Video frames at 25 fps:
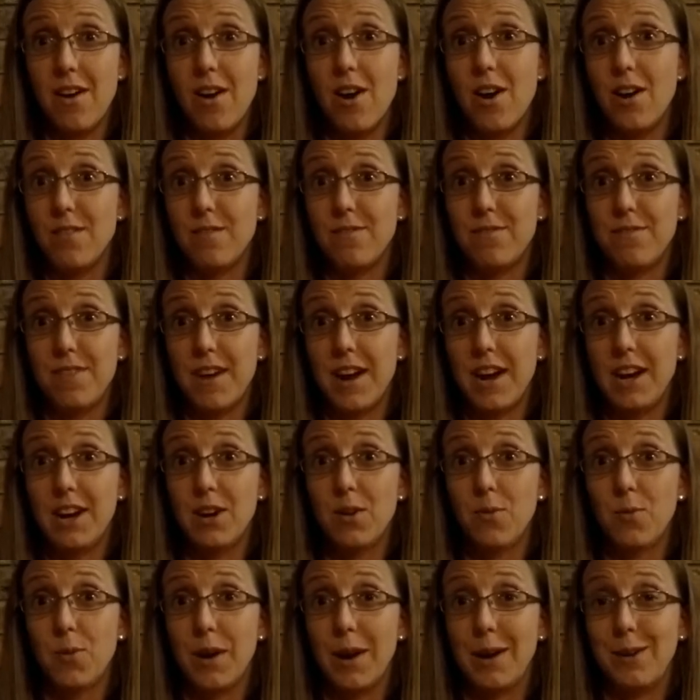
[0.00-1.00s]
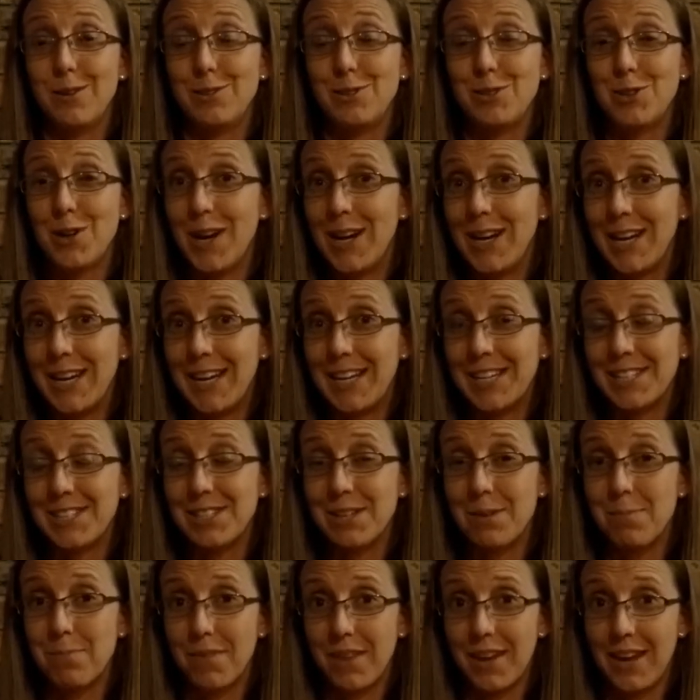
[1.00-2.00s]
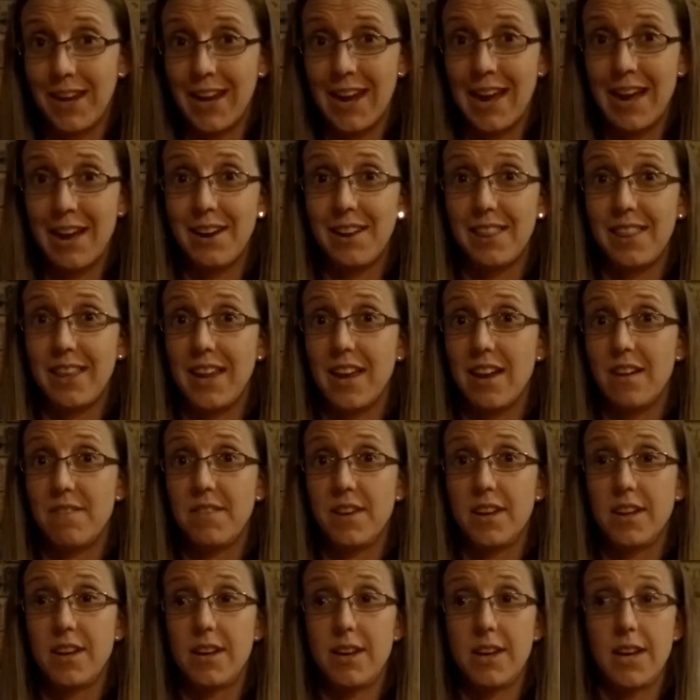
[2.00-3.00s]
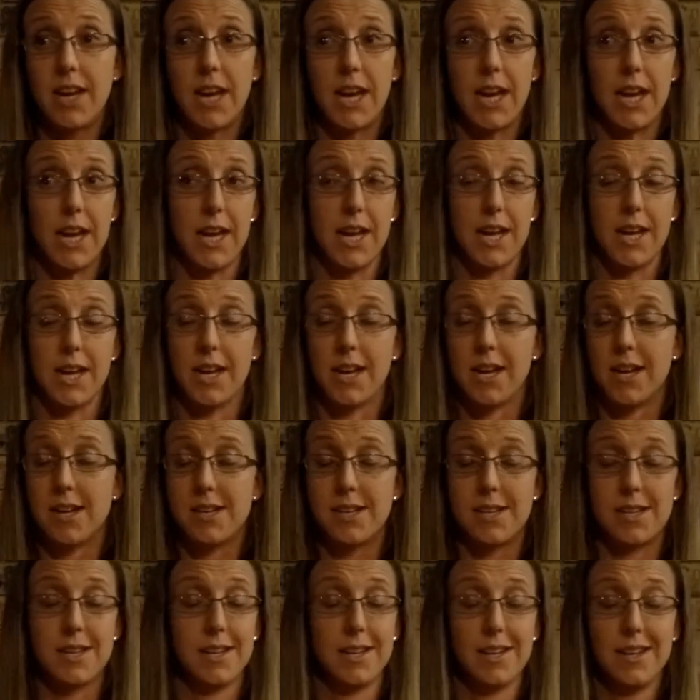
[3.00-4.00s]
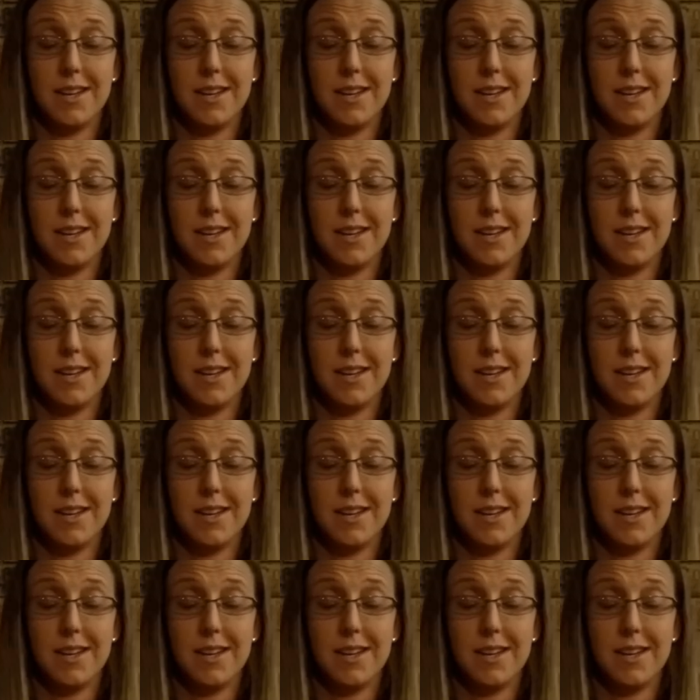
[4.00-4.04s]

on fire when I was trying to get something out of the oven and